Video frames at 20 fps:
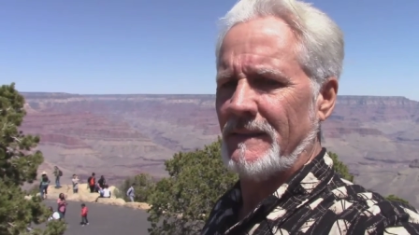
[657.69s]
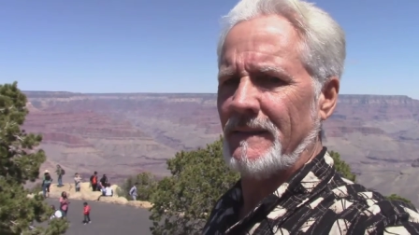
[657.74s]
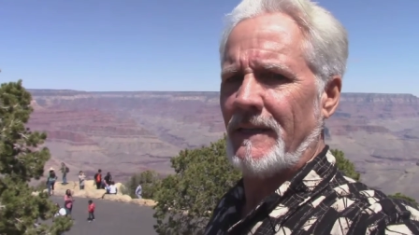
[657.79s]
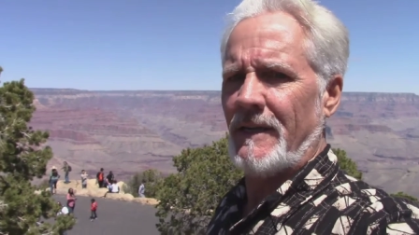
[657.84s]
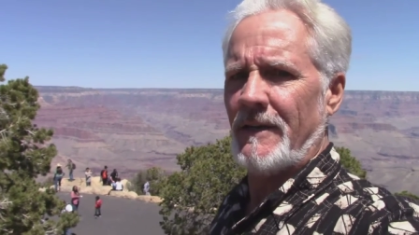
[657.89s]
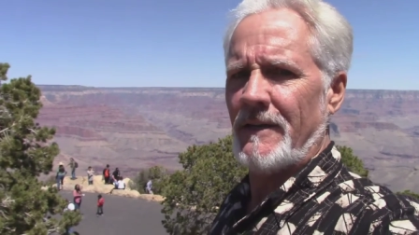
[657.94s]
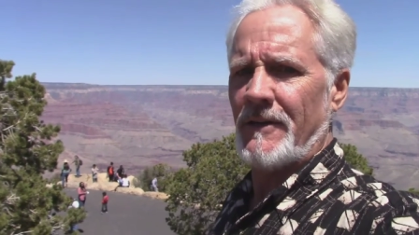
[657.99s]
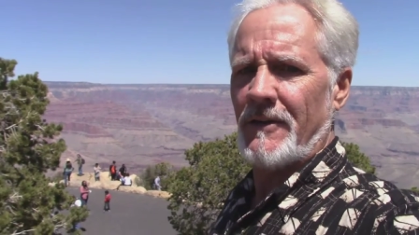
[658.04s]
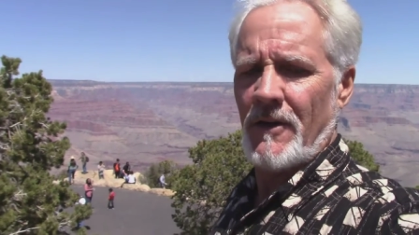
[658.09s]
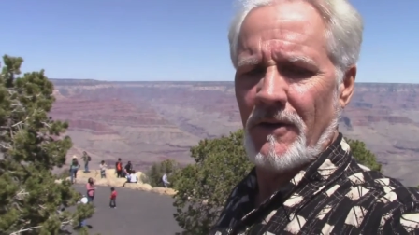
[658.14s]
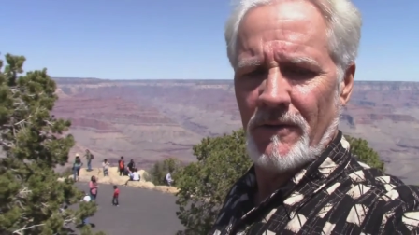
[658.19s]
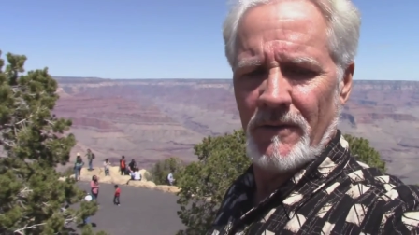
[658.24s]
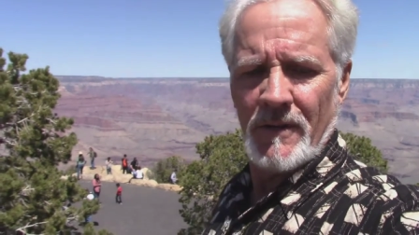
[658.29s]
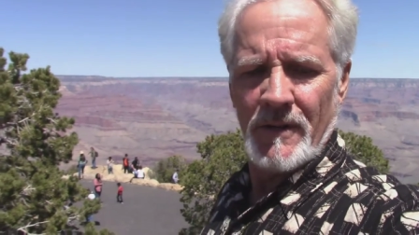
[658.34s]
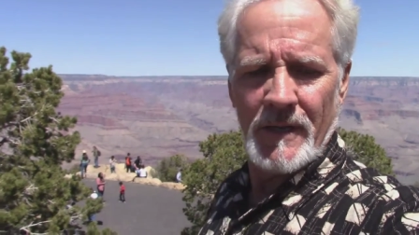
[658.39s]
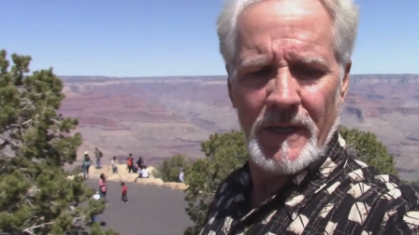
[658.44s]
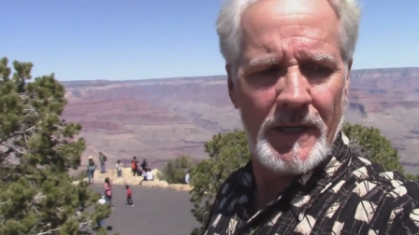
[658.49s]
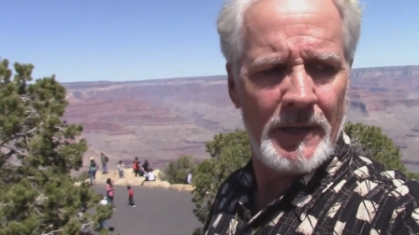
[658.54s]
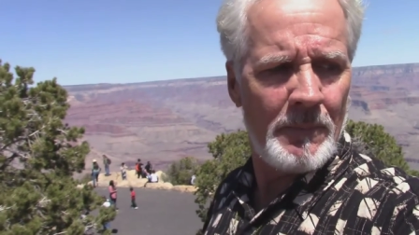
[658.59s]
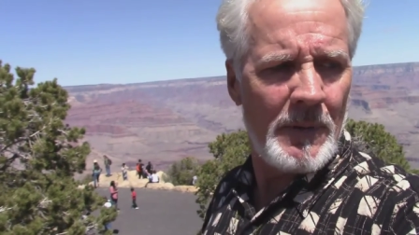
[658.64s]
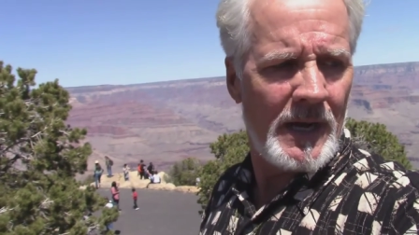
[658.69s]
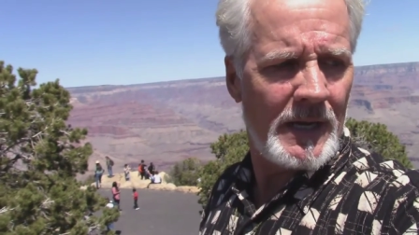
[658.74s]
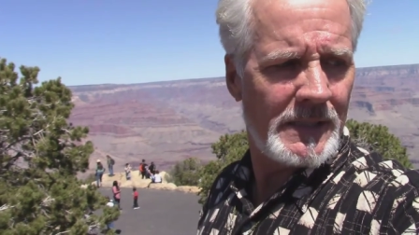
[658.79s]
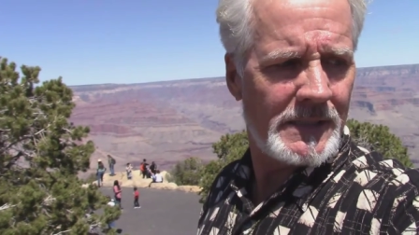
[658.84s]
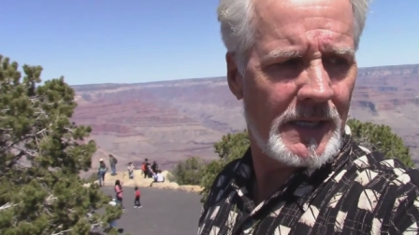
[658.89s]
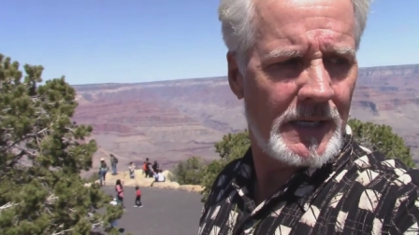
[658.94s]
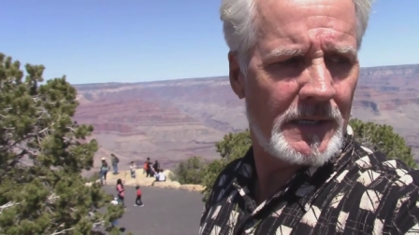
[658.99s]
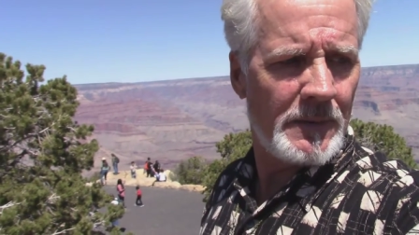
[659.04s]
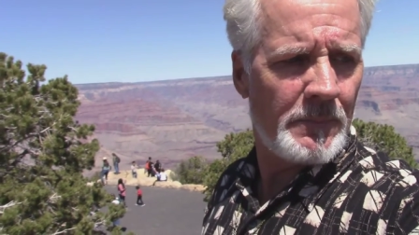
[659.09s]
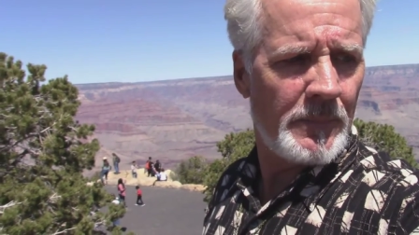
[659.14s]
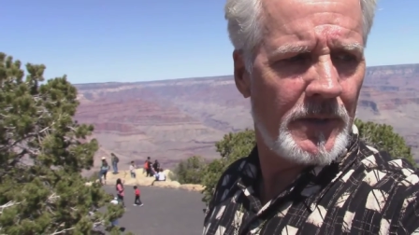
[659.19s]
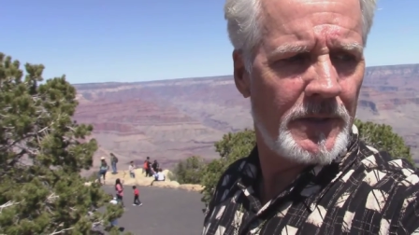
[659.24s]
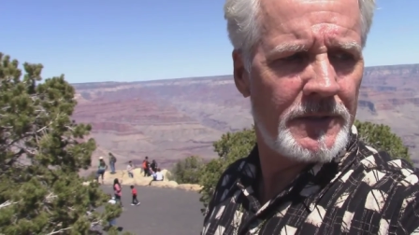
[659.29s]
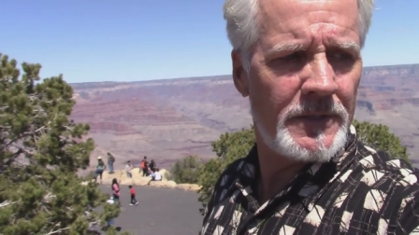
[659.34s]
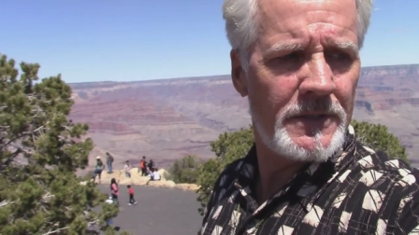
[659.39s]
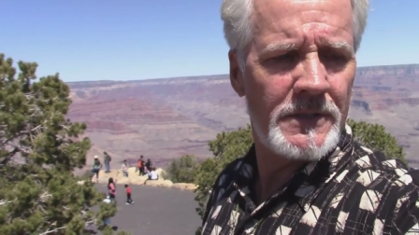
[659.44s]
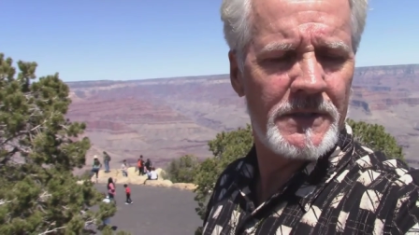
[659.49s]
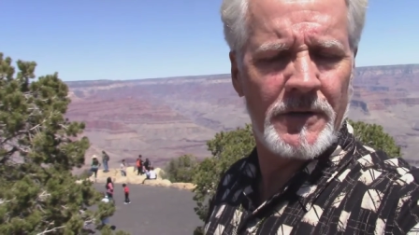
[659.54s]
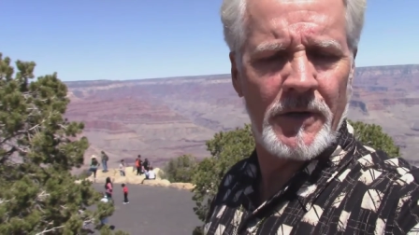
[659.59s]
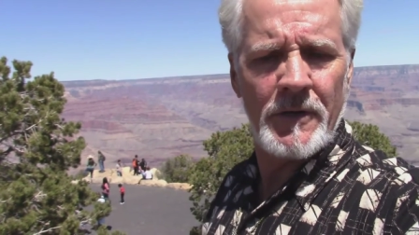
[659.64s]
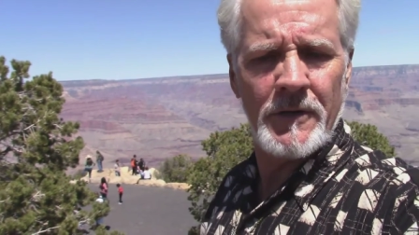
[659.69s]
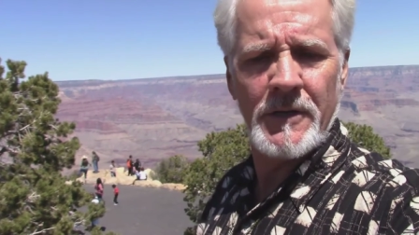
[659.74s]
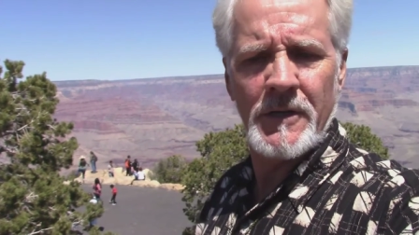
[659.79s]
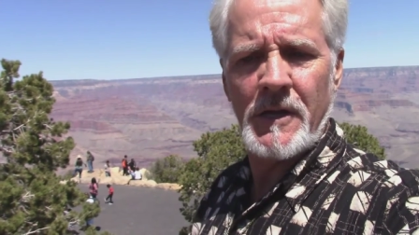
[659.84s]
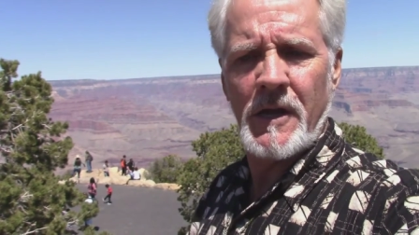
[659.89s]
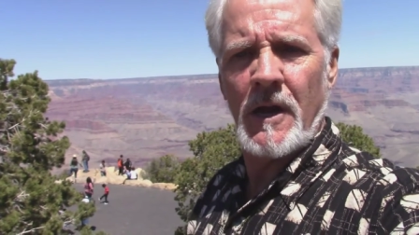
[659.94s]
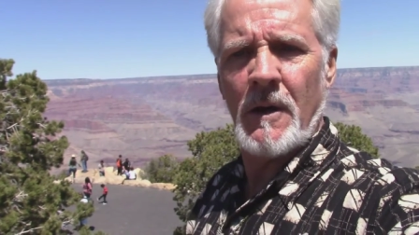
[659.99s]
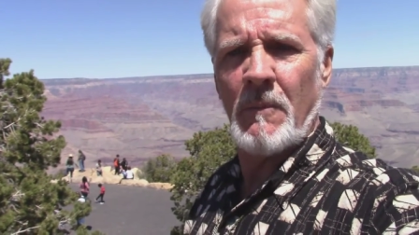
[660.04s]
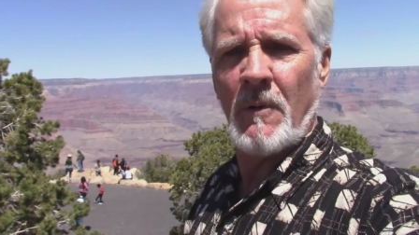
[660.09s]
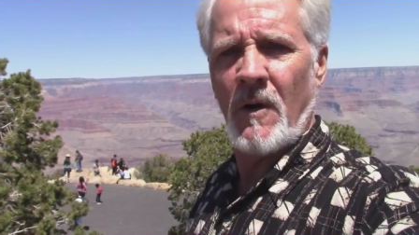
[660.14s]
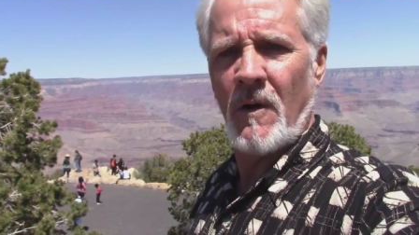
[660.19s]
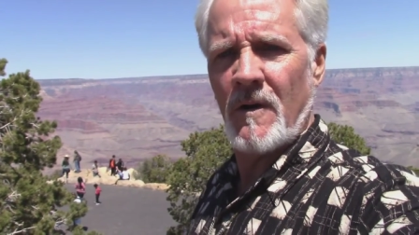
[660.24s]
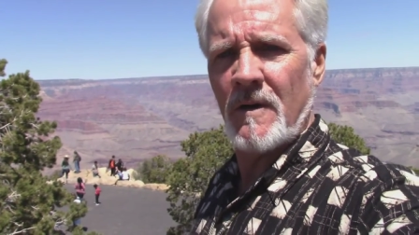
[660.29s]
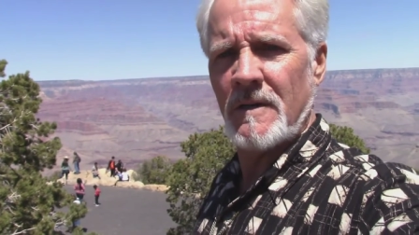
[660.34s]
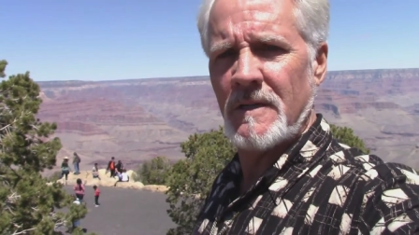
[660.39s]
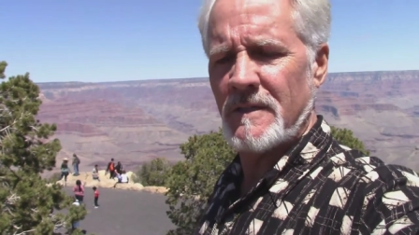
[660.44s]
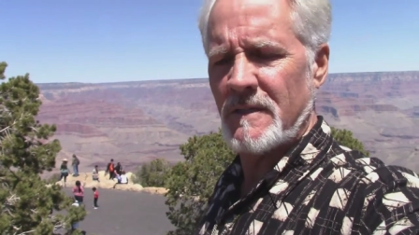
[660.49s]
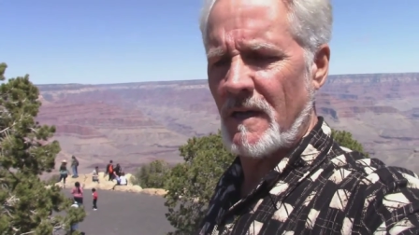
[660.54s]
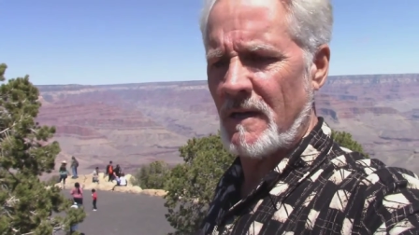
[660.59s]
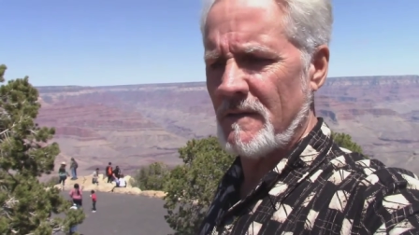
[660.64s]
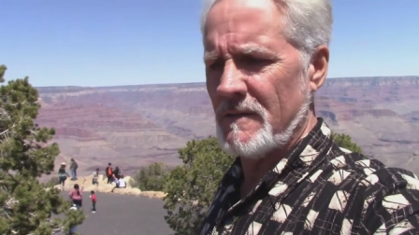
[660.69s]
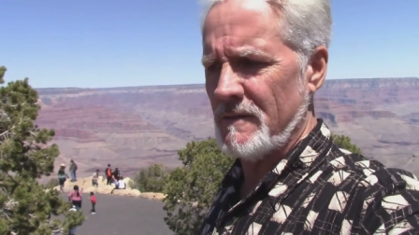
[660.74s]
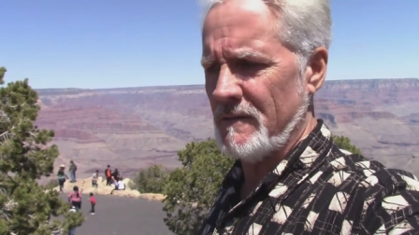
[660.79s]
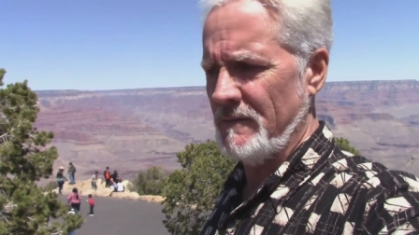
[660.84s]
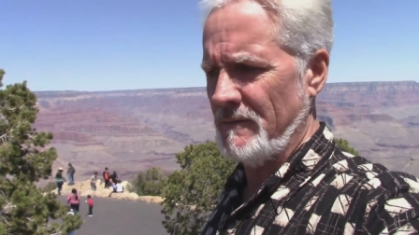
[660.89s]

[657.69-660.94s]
There you go. Okay. Anybody taking pictures, turn your camera horizontal.